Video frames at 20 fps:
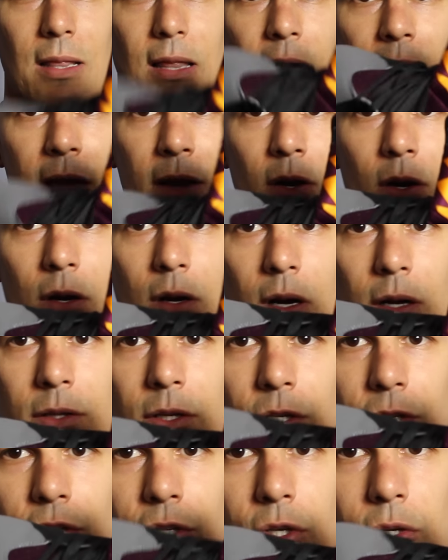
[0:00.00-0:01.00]
liner on
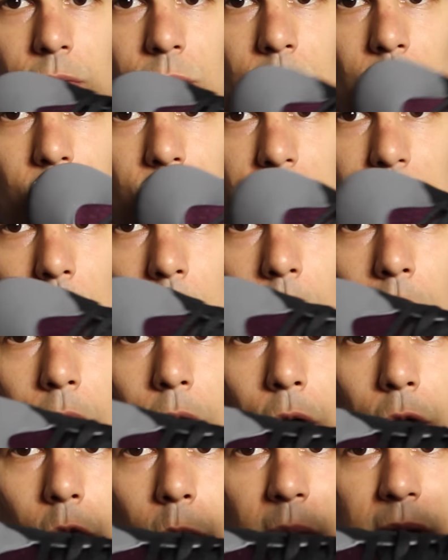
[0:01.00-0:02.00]
this shoe goes
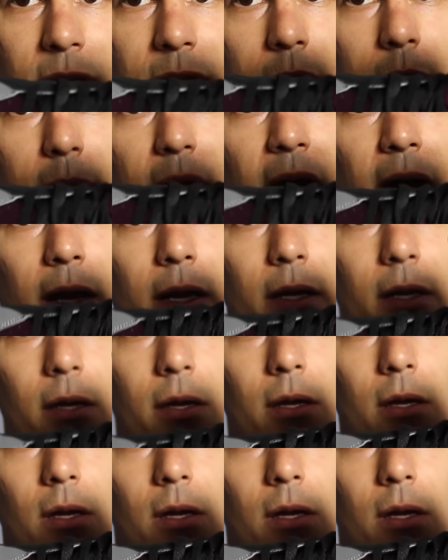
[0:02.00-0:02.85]
all the way to the back?